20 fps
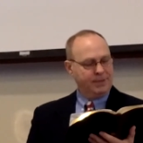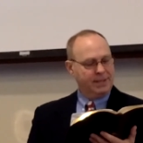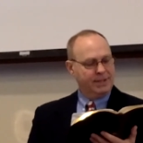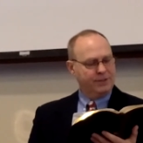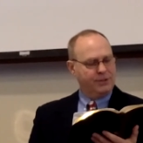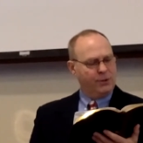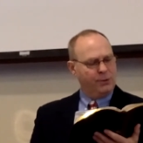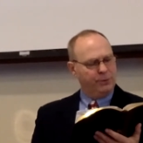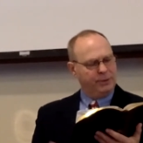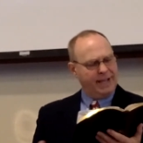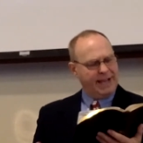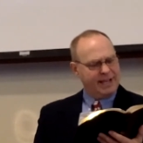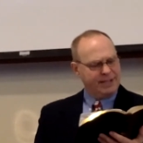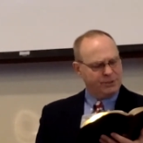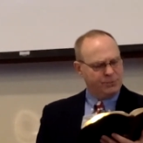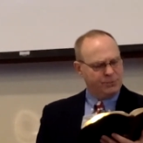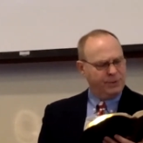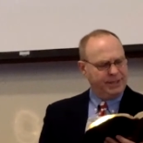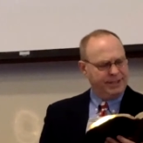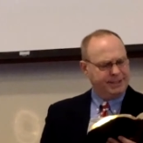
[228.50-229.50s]
So
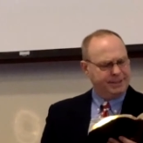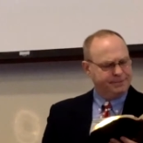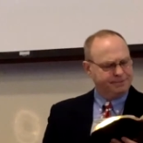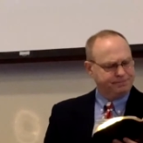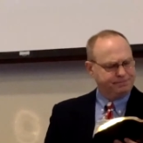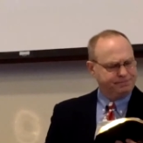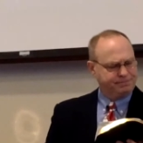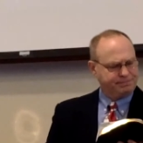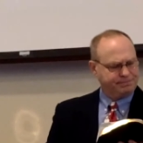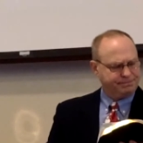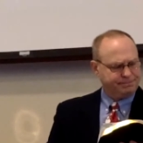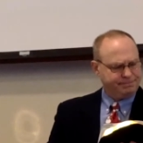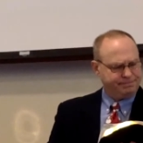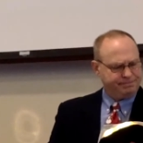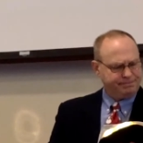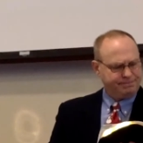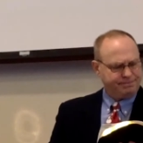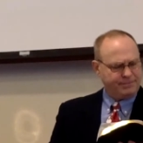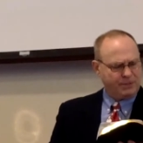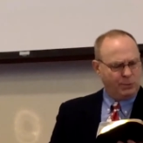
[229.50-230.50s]
last week,
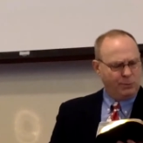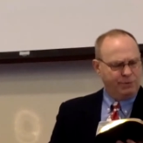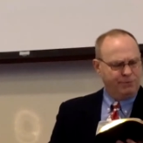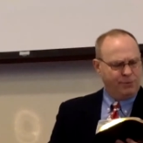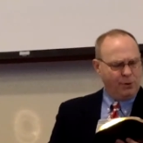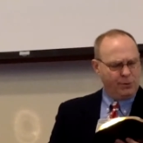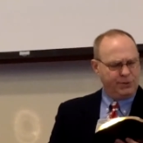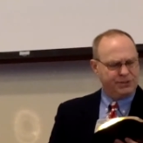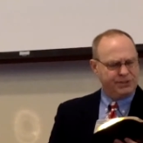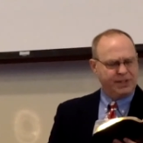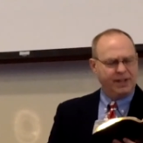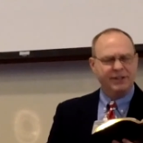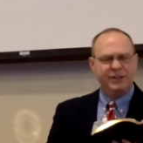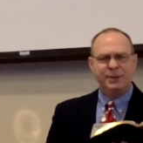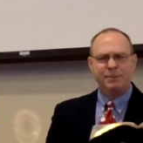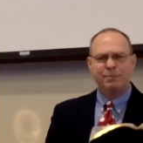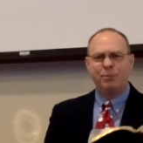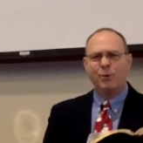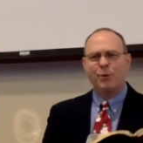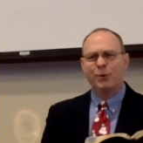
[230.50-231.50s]
we focused on the
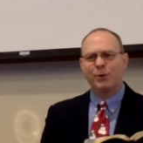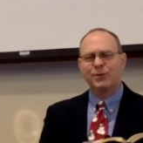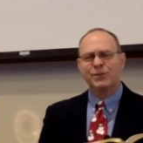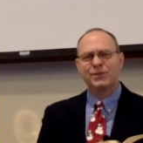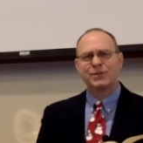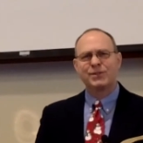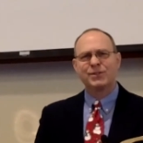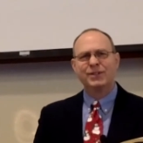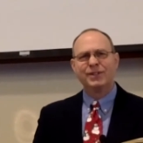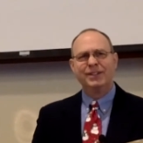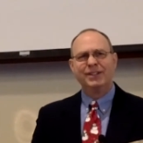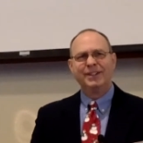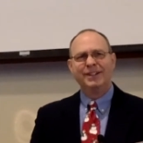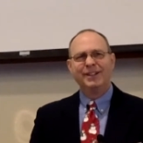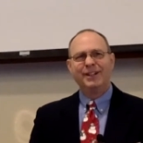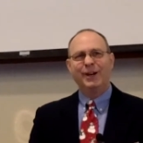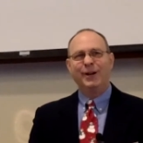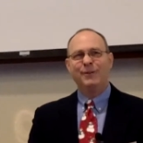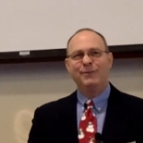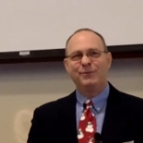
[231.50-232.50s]
importance
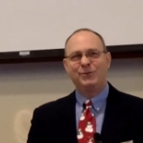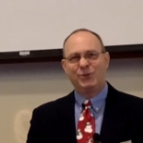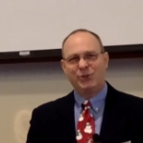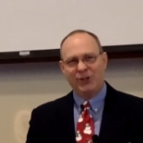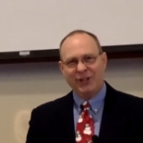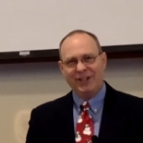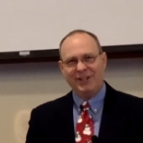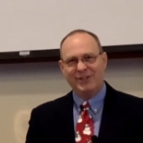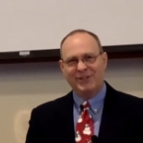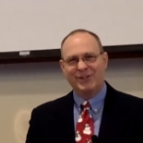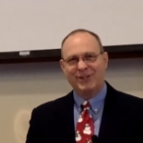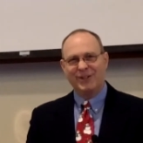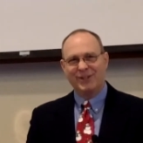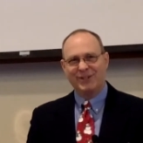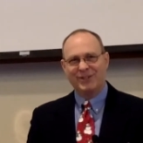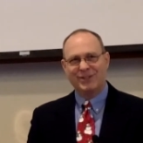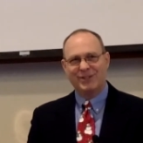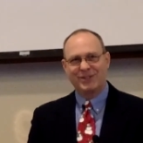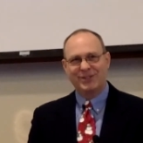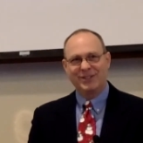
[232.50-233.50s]
of
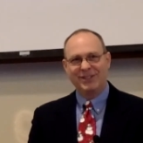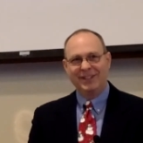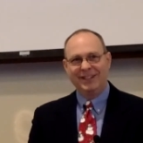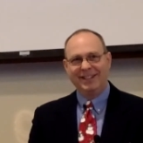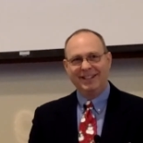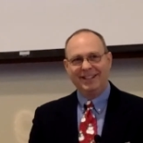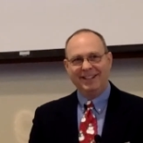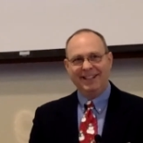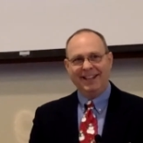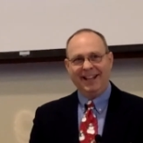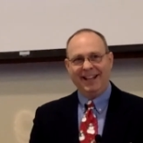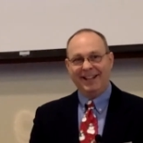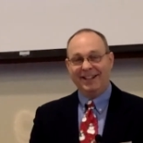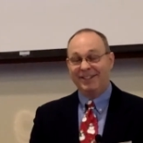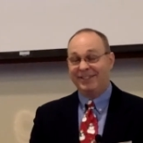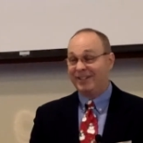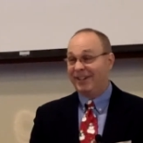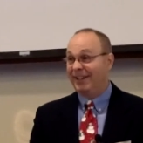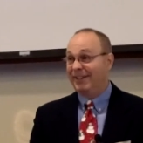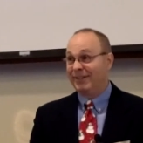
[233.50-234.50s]
Jesus.
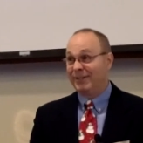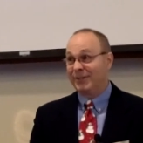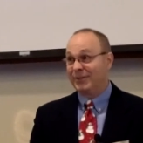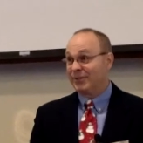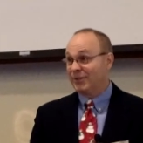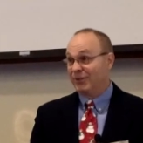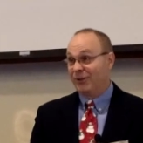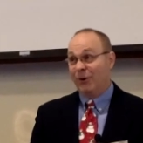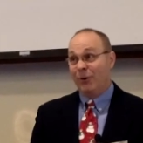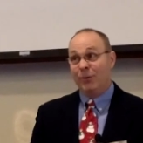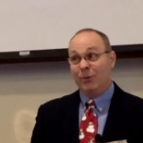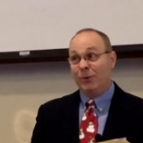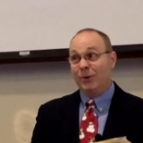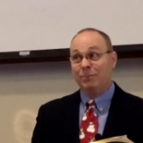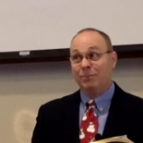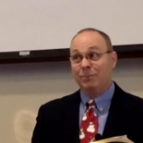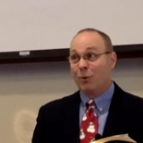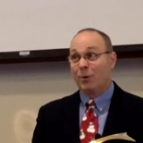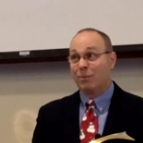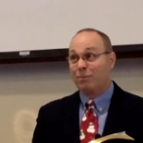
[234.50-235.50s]
And there's no
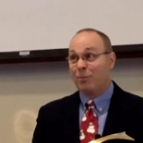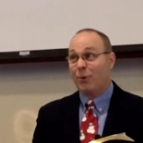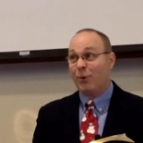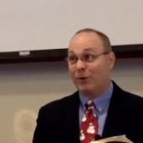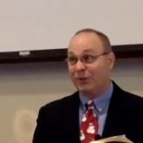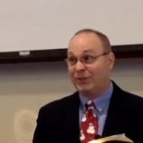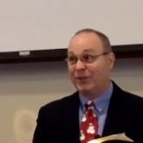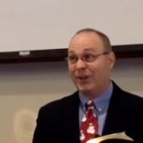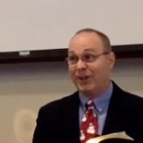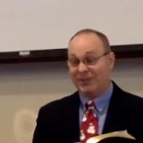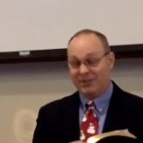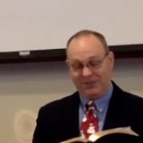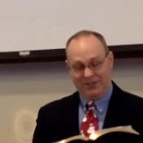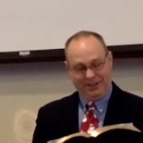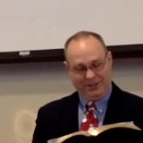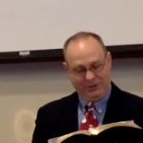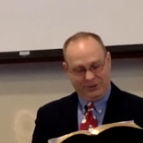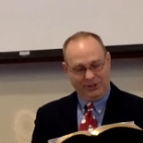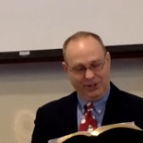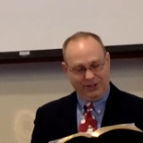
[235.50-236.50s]
one more important to us
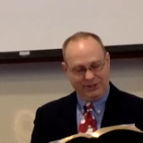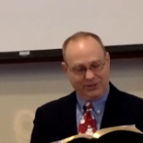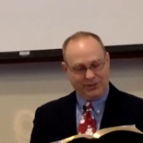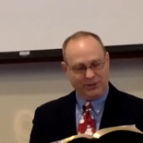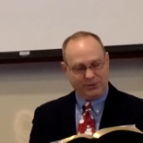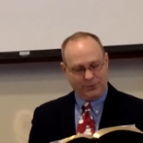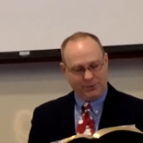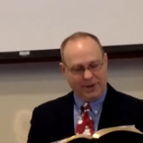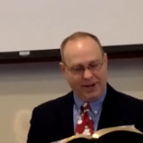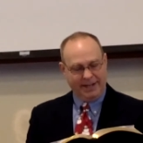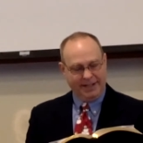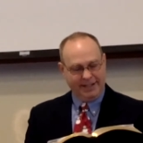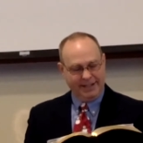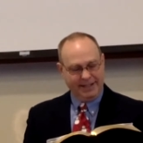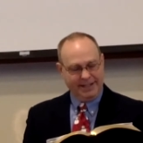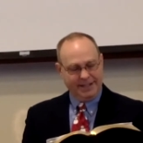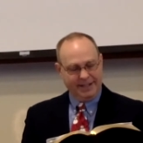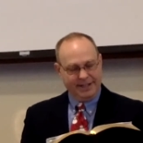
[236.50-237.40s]
than Jesus, right?